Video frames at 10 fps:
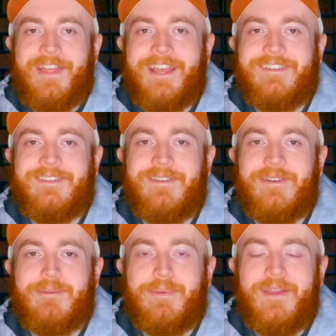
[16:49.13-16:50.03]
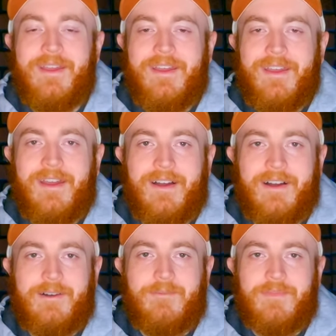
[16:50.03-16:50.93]
last trip,
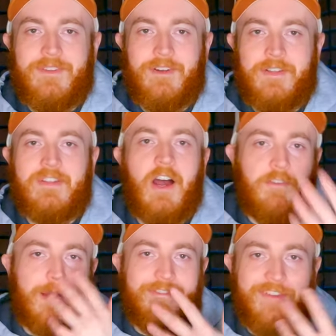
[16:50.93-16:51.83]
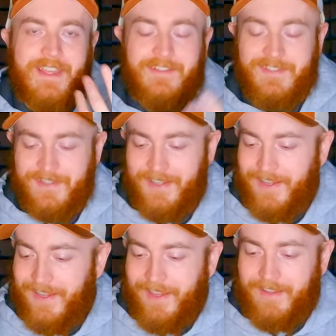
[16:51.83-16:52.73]
um, or at least off of my face,
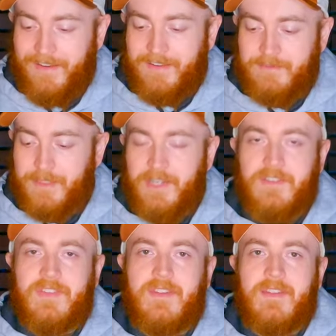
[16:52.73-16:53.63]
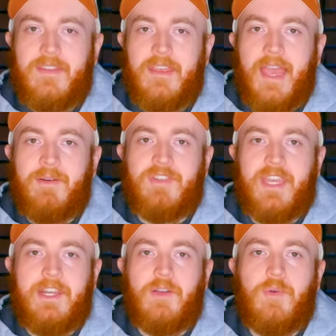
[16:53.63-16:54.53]
because I was
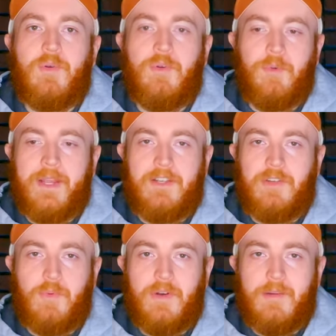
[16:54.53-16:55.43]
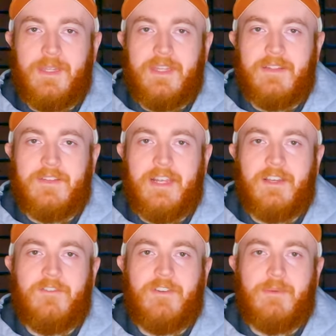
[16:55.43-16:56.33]
getting way too warm in this and I
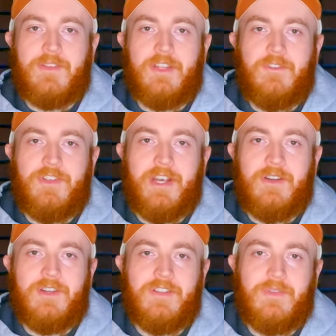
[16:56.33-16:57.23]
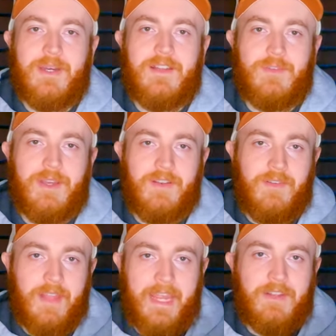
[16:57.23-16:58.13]
could feel myself starting to sweat, so I,
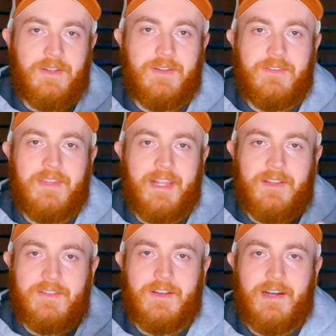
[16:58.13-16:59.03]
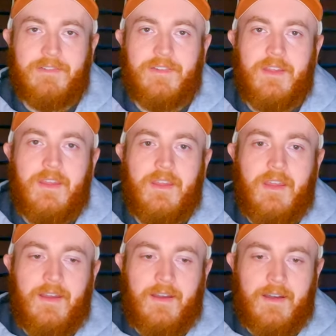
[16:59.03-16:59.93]
I had to take this off.
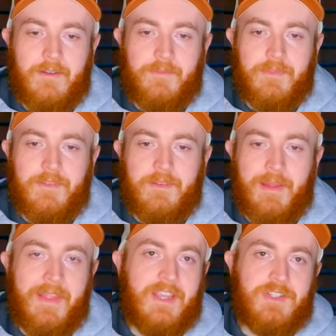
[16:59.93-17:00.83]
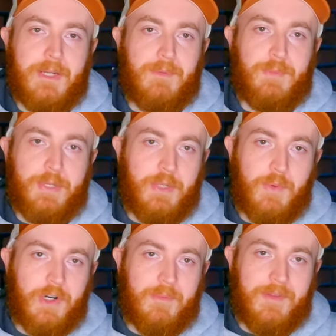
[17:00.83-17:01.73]
Um, my last trip was pretty
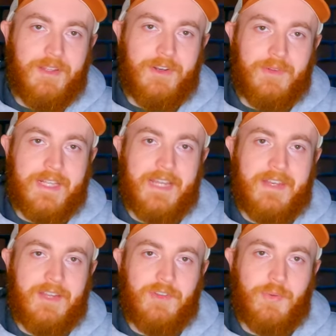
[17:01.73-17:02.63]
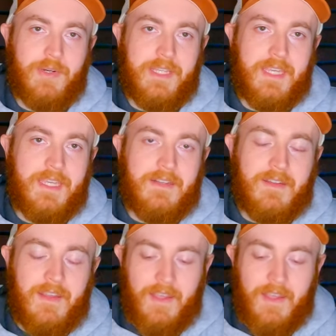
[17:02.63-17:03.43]
warm. It only got down to 28.